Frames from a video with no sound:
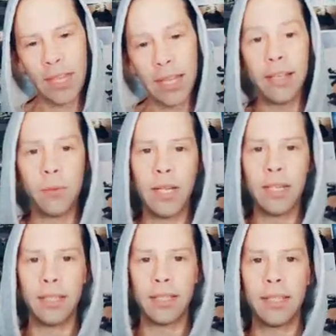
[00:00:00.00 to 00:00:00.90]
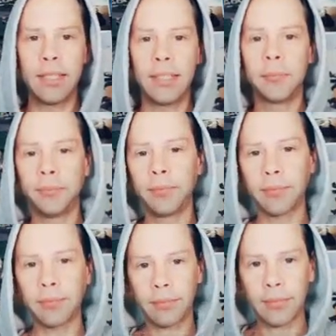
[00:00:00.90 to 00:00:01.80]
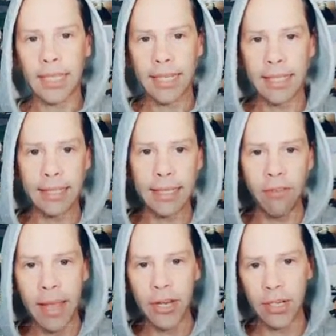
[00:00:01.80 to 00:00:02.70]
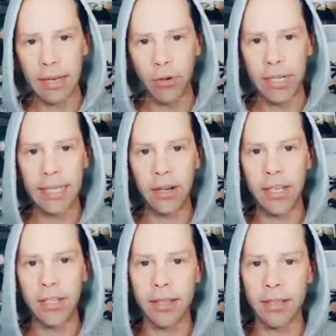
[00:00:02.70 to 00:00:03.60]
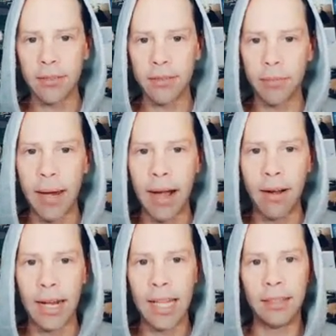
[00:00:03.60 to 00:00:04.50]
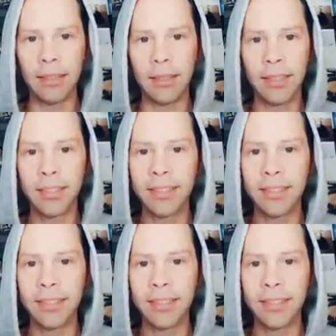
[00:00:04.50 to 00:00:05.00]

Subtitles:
It is what it is. It's information imprinting on each other from parallel,